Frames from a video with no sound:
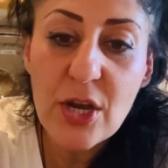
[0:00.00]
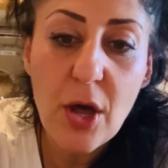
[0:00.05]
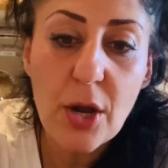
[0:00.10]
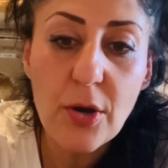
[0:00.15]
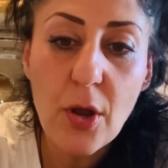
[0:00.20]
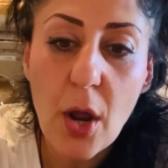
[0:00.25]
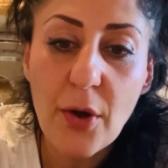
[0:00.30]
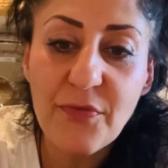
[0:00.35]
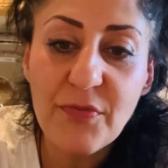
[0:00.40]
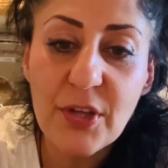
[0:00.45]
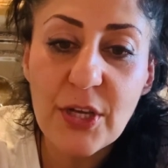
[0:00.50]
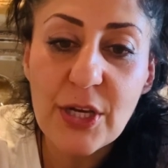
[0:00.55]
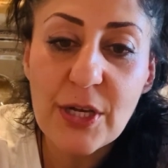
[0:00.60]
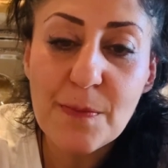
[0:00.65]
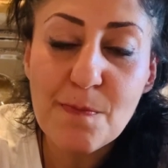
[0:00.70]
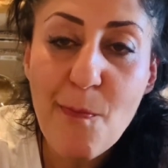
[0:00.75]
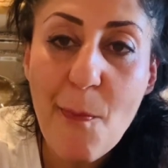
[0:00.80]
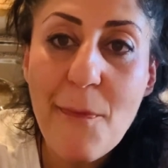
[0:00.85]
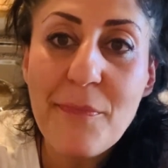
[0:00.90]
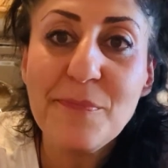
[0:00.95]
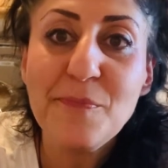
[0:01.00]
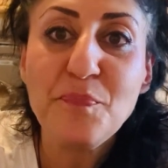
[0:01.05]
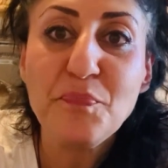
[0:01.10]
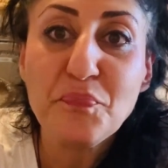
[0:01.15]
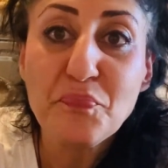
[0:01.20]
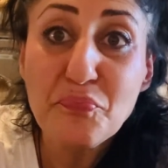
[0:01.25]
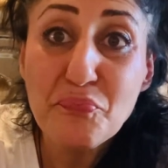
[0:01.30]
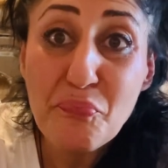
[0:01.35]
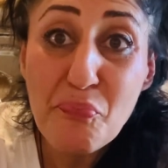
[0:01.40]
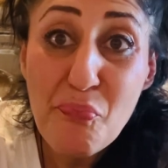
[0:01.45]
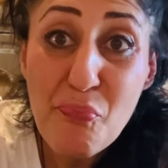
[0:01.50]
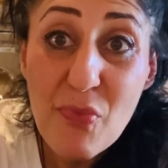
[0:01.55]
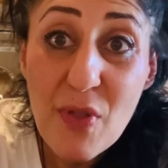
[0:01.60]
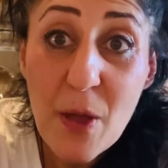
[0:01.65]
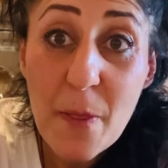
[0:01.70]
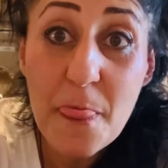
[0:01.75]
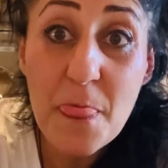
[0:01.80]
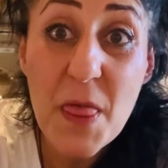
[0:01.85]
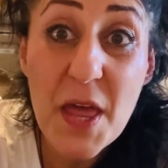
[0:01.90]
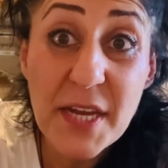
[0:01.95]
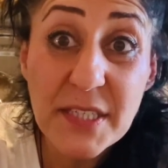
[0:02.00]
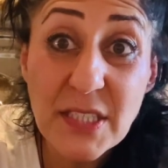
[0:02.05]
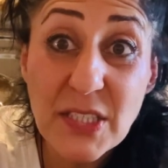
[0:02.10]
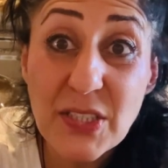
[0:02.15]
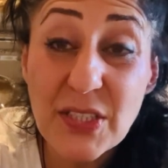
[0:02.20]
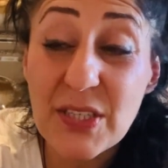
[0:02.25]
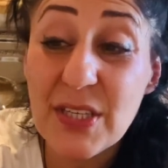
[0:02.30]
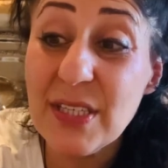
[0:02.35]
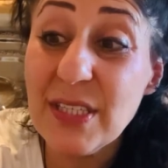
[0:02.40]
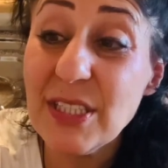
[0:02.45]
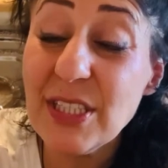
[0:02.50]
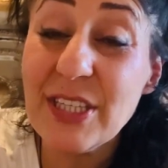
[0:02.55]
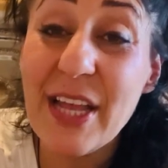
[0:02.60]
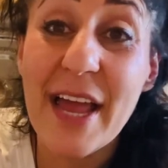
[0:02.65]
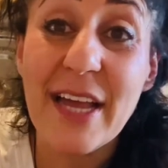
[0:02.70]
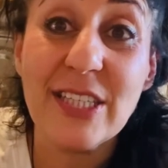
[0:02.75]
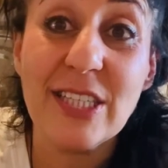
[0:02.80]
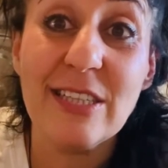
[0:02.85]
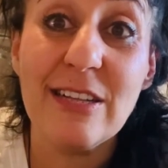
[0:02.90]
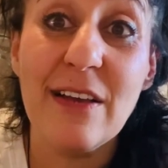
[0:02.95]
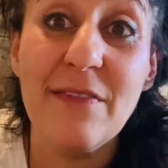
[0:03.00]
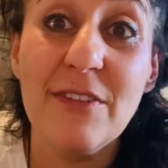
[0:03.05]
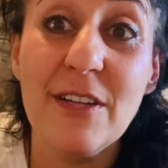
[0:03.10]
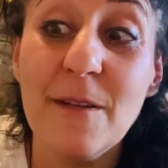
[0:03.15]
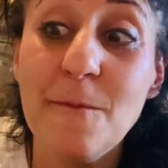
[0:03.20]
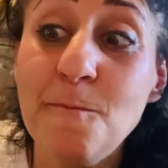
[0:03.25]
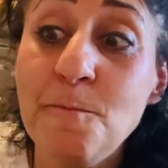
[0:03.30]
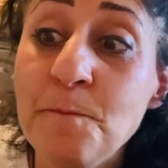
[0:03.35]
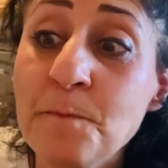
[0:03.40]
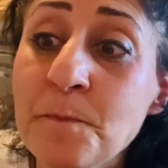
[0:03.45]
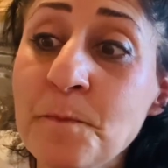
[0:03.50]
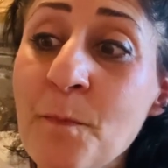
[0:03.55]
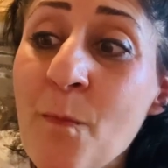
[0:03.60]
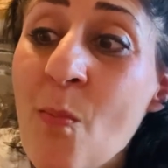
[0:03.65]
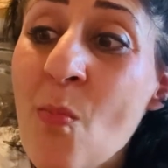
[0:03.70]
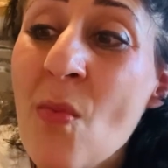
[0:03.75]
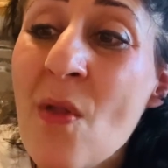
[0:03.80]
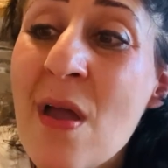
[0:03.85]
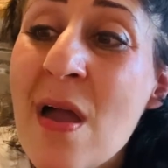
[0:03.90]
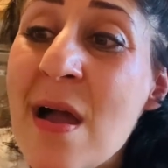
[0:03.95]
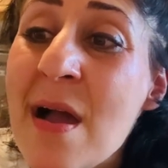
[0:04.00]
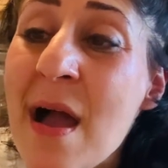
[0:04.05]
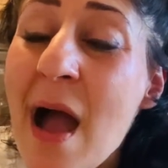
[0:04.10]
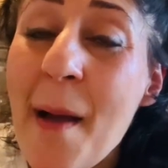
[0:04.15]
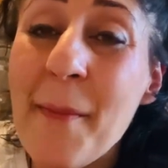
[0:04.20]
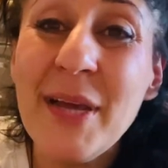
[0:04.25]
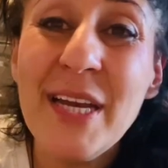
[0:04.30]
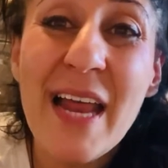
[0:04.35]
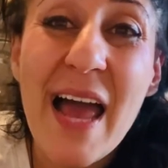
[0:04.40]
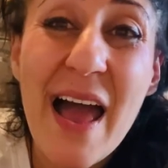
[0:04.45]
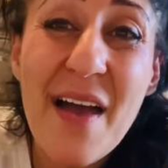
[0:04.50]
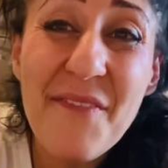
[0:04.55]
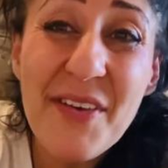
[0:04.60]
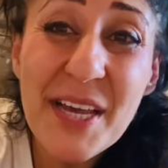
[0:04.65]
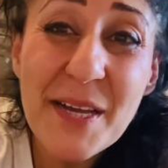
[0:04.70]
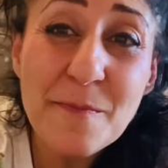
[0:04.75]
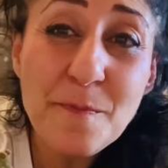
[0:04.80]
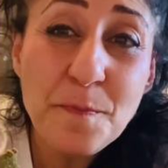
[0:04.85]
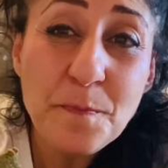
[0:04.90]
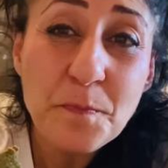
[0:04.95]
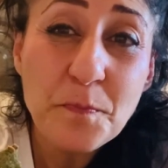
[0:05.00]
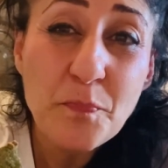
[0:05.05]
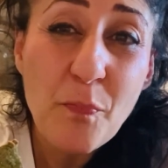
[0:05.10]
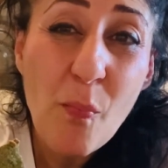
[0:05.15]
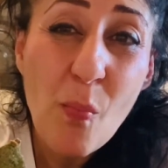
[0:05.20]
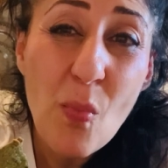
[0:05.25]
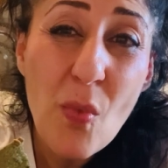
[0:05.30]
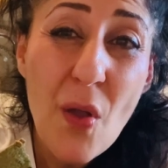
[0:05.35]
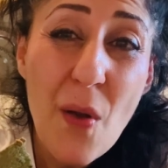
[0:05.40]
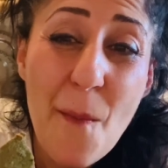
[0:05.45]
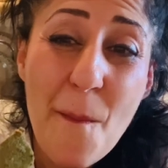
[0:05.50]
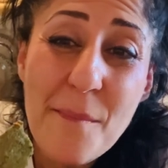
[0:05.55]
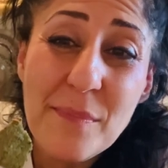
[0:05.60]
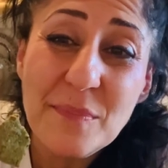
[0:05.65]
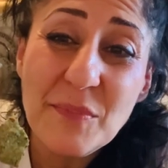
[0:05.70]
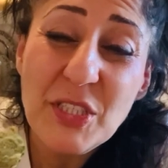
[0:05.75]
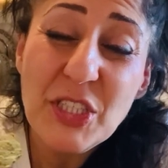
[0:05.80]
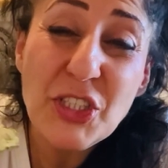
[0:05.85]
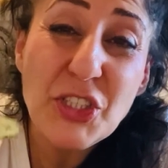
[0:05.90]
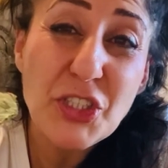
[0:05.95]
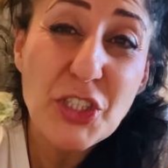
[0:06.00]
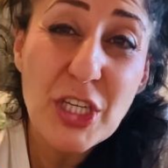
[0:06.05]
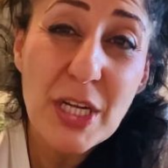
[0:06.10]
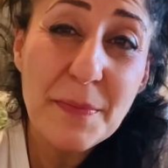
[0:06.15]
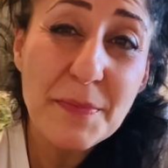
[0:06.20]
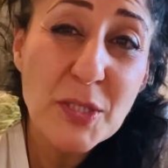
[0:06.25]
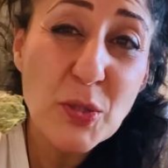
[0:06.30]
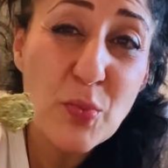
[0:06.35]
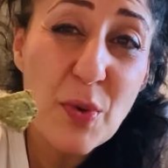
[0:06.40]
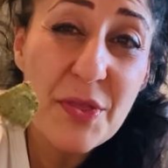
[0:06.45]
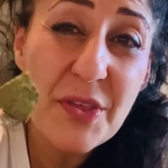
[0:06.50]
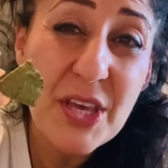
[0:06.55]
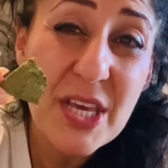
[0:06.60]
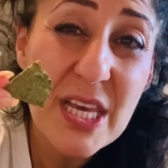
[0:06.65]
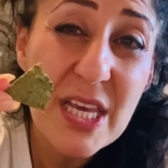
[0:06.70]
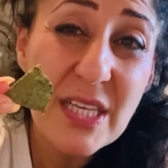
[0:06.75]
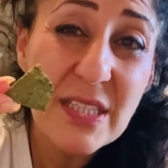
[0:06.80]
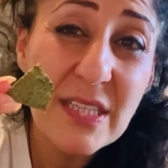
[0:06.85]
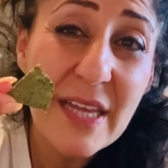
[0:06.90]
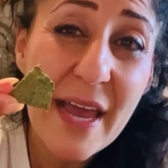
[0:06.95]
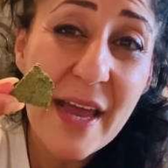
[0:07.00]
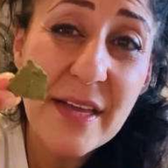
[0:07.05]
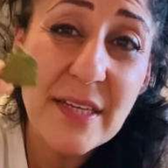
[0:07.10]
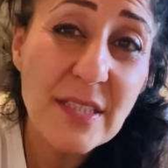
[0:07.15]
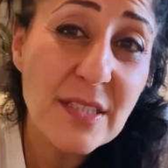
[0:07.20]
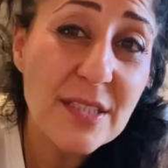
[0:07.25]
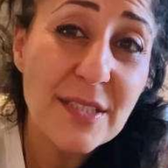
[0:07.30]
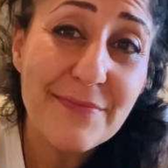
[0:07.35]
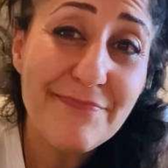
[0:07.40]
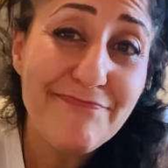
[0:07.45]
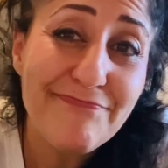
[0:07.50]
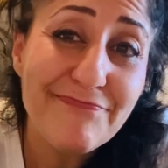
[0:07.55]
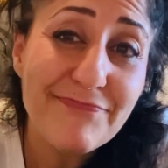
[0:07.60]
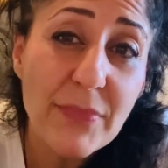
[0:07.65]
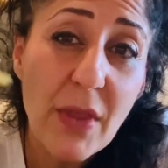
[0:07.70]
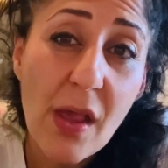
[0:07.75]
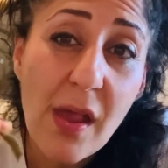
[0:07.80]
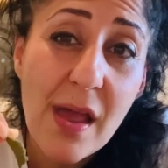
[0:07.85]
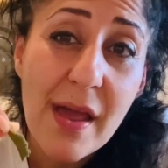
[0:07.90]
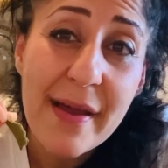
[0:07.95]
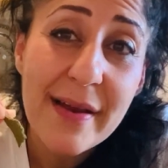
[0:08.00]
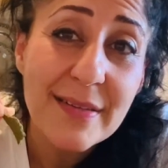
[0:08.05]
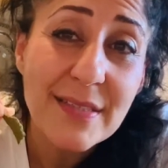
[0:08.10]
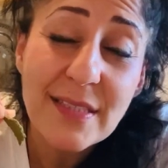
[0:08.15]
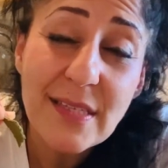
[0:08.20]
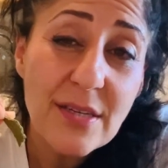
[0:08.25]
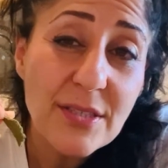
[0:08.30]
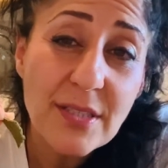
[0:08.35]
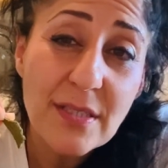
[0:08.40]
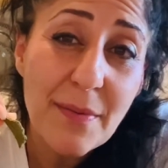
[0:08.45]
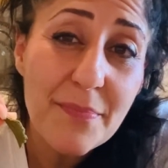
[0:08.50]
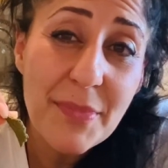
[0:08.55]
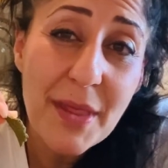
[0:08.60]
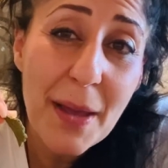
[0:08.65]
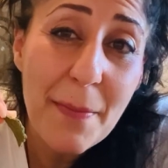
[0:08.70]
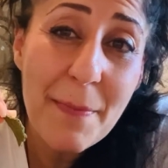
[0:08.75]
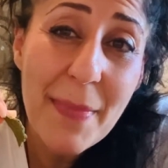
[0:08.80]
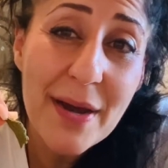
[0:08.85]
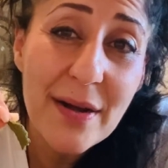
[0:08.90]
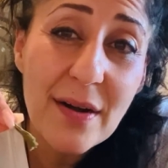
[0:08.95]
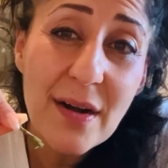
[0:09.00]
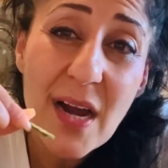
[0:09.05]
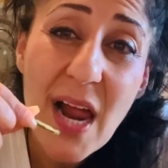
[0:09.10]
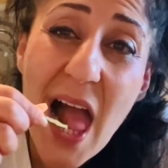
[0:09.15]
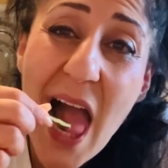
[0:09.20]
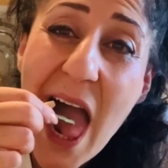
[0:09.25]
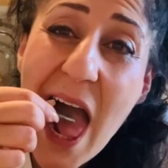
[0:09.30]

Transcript: or not vegan, this is next level. I mean, having these chips with ghee taste, is there something better?